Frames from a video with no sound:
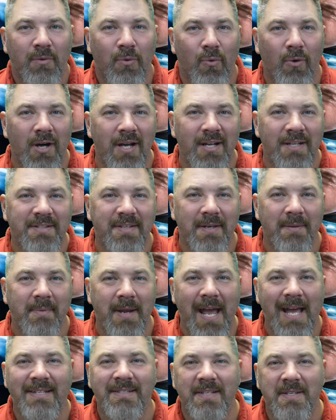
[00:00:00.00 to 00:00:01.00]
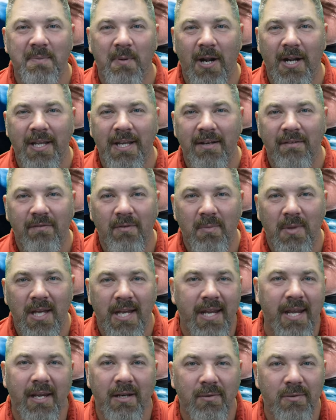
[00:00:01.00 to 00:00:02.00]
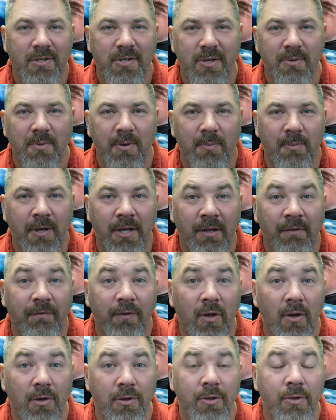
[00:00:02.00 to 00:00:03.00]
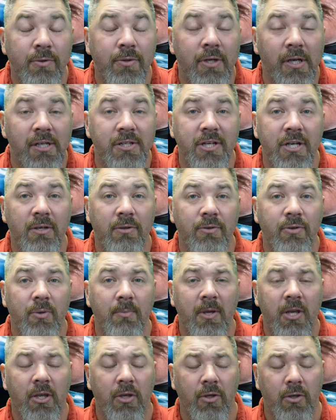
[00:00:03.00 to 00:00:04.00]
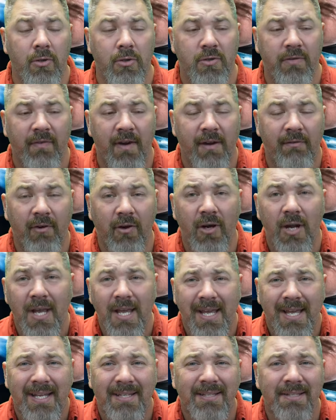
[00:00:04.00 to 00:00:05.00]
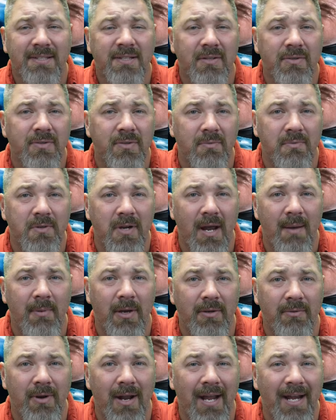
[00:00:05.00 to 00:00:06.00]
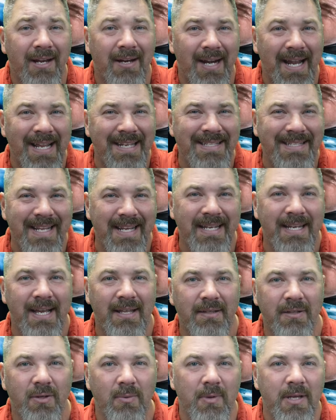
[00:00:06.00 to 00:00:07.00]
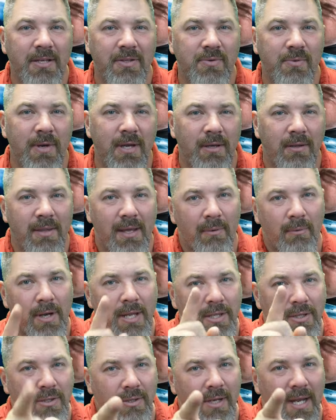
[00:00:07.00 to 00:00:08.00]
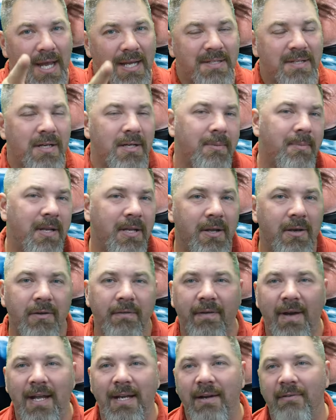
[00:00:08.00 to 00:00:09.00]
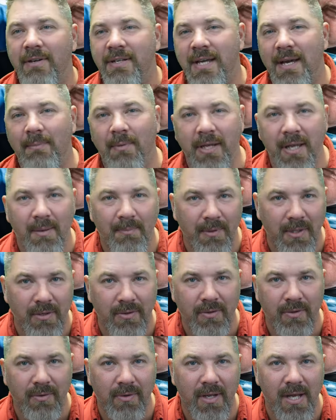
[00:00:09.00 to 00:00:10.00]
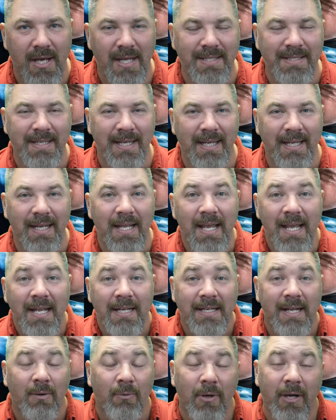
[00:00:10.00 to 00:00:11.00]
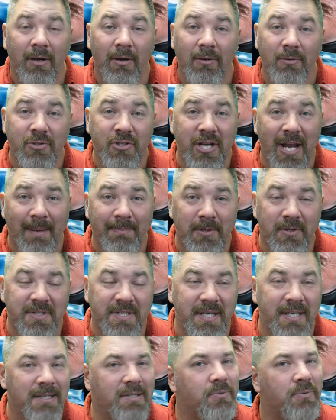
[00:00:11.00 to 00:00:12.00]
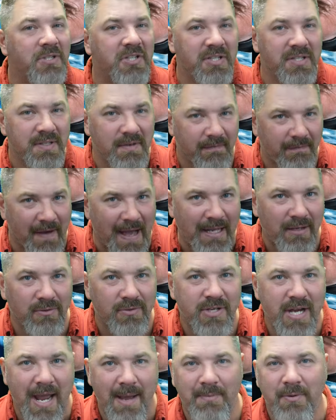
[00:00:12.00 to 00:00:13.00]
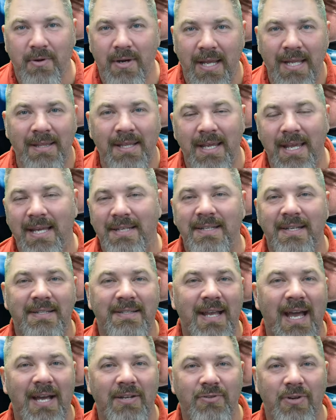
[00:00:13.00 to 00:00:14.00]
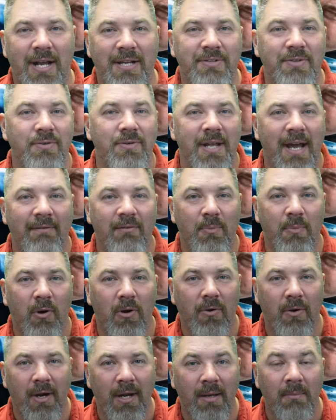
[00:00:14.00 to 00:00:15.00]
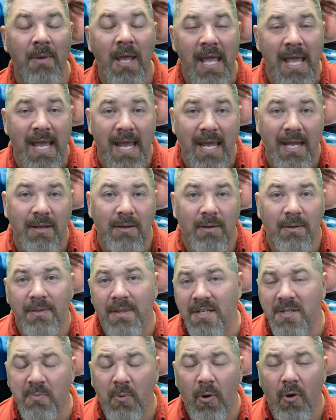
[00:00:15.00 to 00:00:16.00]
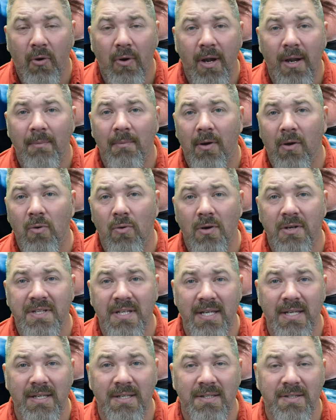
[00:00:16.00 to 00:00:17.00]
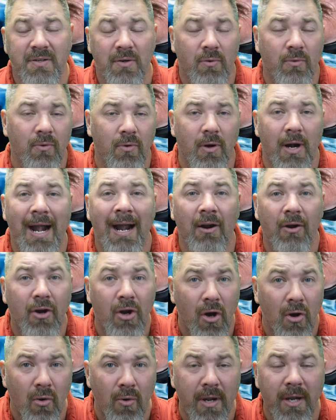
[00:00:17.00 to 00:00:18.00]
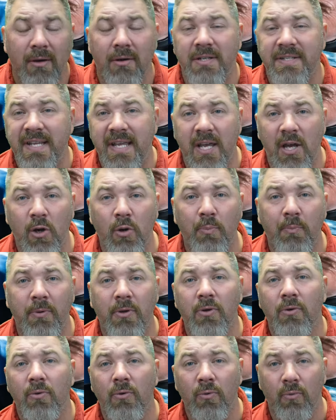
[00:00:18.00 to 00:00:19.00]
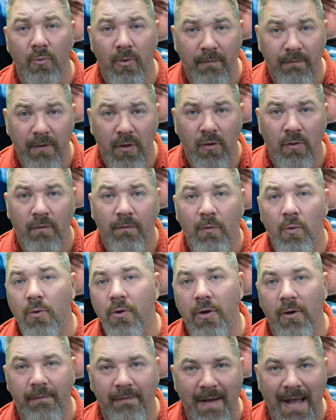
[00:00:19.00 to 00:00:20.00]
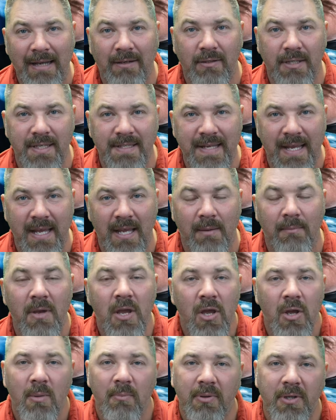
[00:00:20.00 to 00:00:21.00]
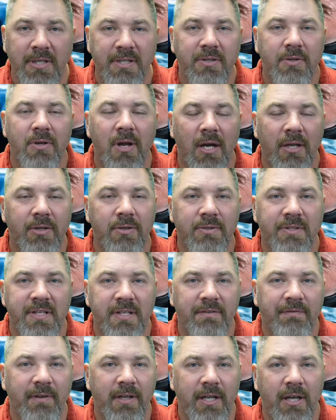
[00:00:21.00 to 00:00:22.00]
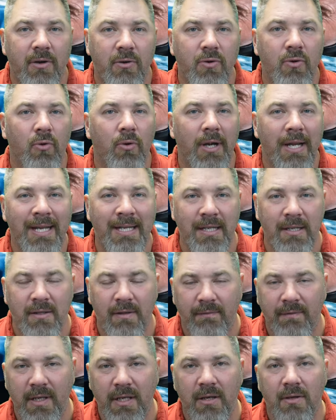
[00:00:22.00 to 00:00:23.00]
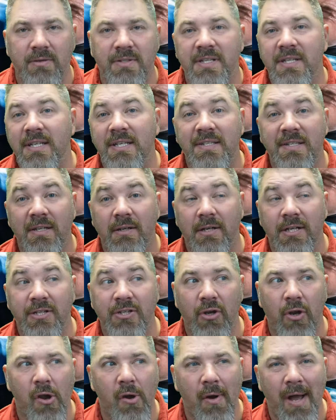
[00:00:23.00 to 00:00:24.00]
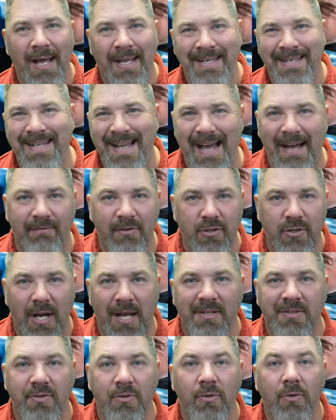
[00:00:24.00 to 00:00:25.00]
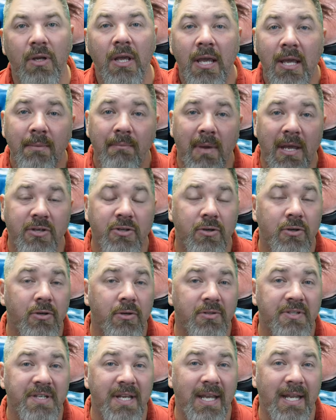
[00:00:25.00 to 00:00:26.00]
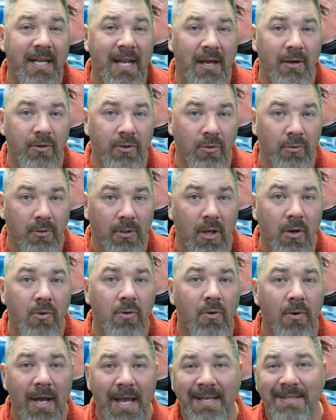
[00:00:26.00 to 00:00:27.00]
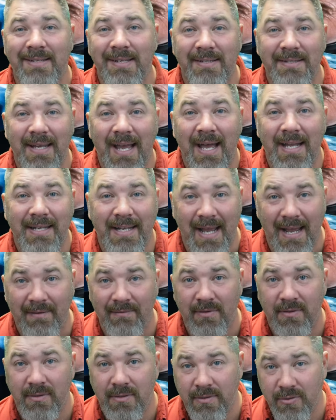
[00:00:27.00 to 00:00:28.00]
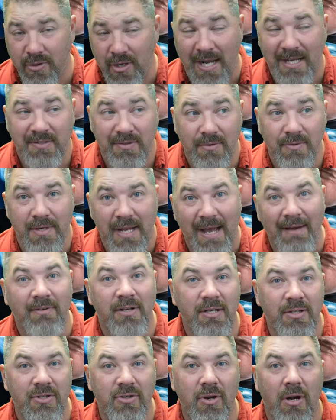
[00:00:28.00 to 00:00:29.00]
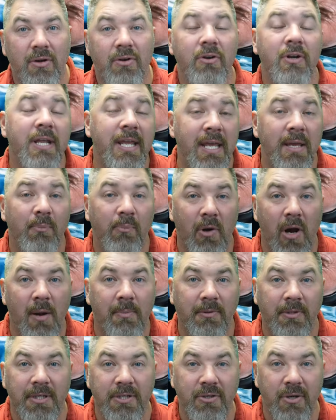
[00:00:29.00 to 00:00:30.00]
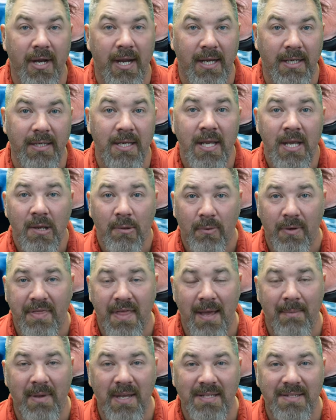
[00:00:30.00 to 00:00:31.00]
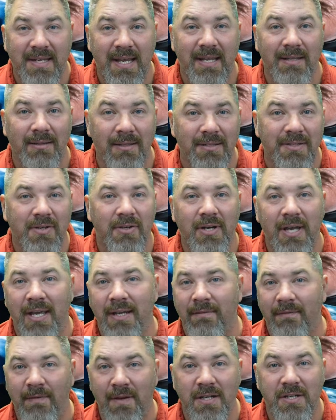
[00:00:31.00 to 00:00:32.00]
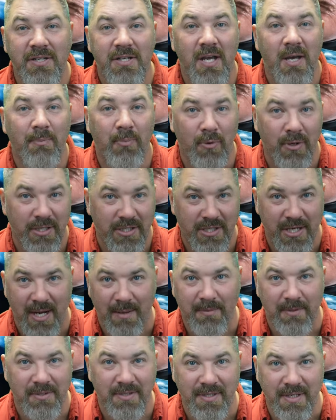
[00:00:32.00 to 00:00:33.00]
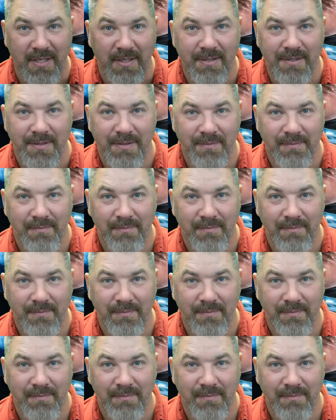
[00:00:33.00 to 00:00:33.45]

What's up, guys? It's Brian again from Lake Hickory Scuba Marine. If you are new to our channel, do me a huge favor. Hit this little subscribe button right here and ding that little bell as well. That way you guys are going to be notified every time we upload new content. Now, we are on Chapter 6, which is the final chapter in the SSI Dry Suit Diver program. And this program, of course, our goal here is to help you review for your final exam. Please do not use this video nor any of the videos in this series to go out and dive a dry suit. Make sure you're seeking out your local SSI dry suit diving instructor to get properly trained. With that being said, let's go ahead and finish up with Chapter 6.